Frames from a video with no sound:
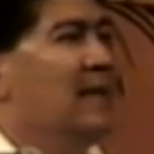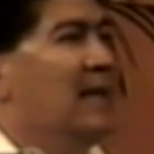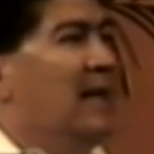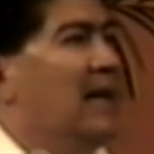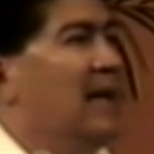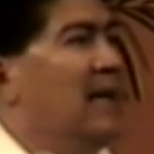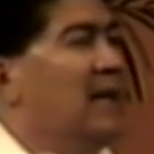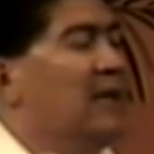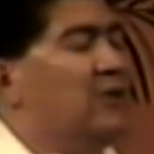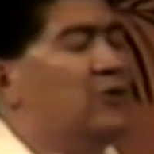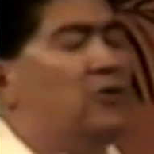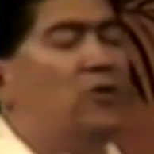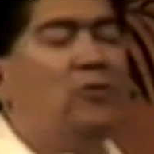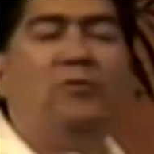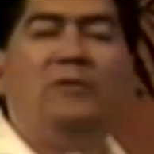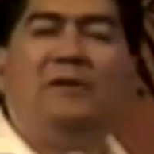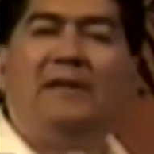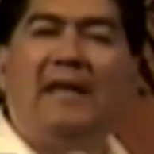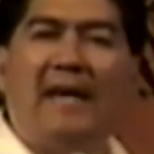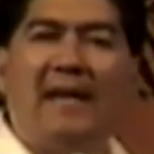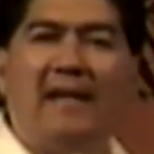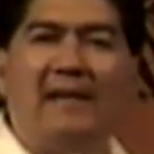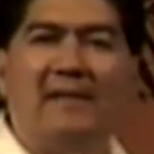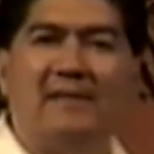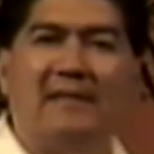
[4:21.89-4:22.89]
and two
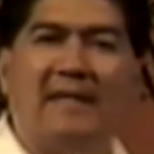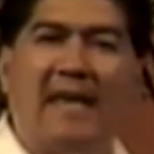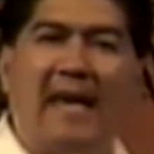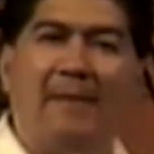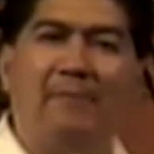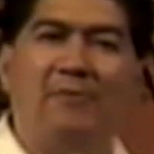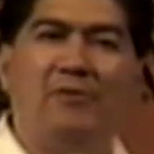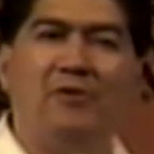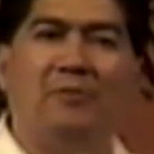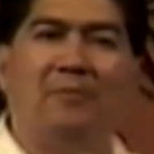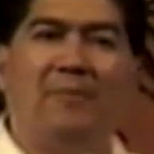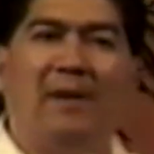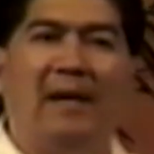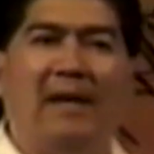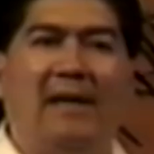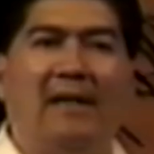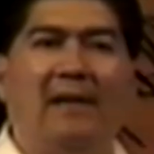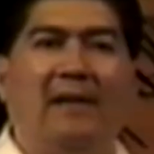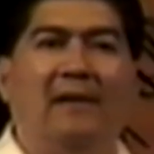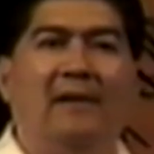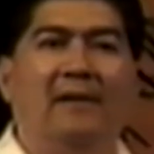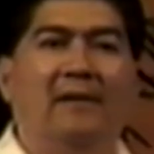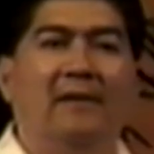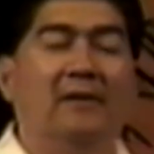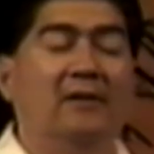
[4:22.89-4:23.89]
things came to
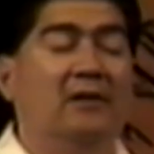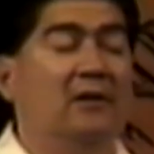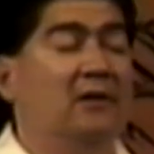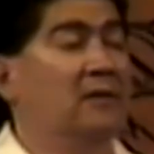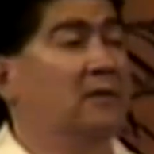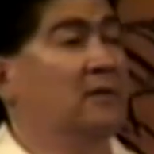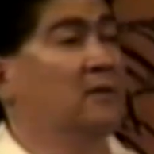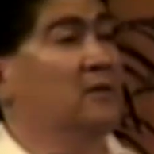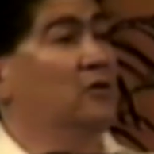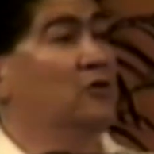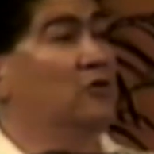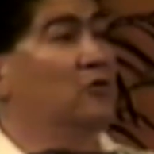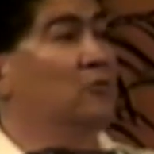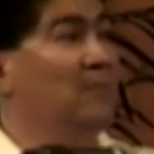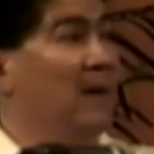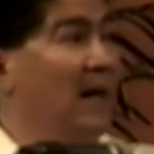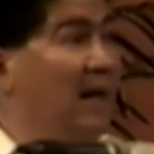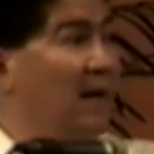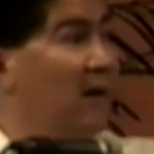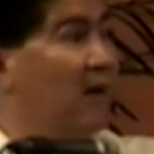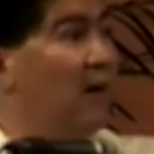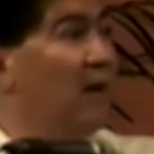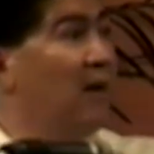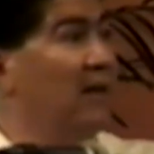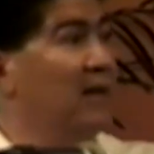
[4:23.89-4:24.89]
my to my
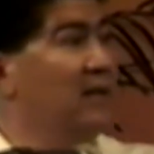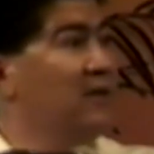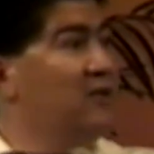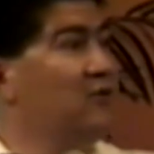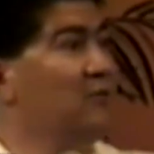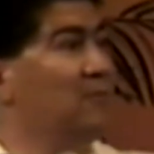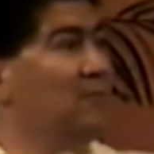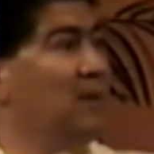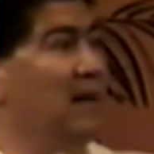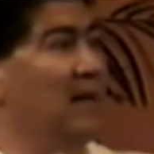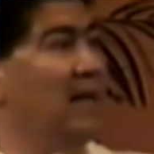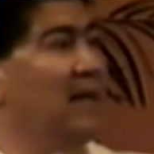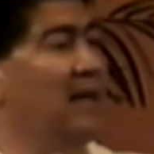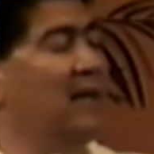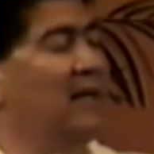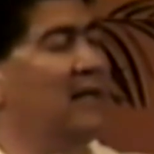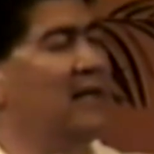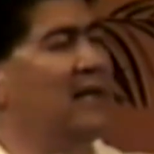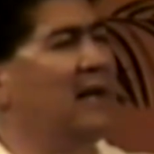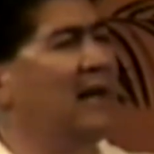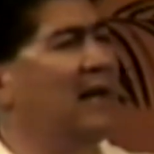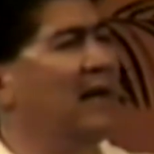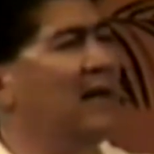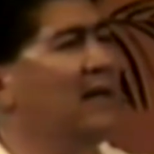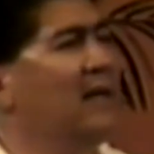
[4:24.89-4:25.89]
heart and to my head,
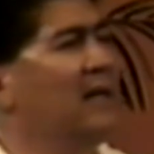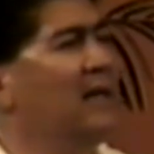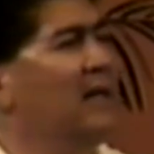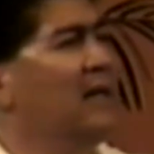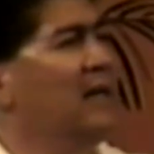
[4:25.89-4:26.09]
and I